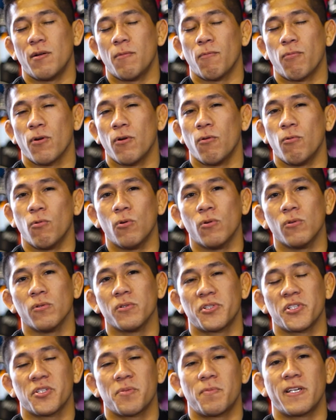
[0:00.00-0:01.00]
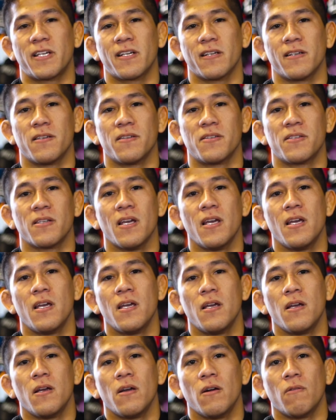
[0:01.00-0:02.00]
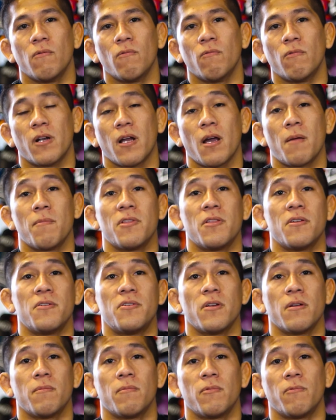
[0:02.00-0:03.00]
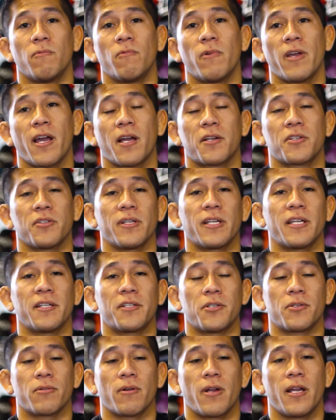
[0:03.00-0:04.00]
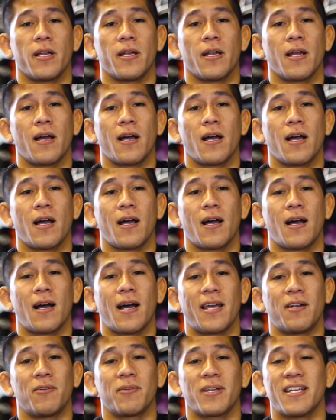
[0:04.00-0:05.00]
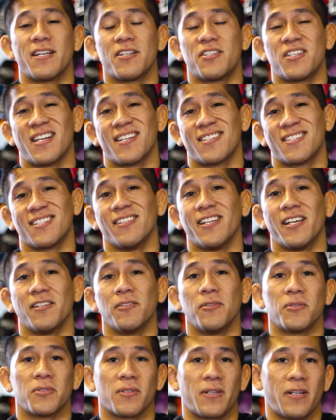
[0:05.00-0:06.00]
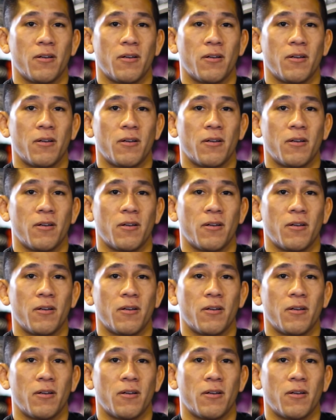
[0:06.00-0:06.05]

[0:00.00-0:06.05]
and pro rules, just because when I'm in the gym and we actually get to train, I don't get a chance to let loose on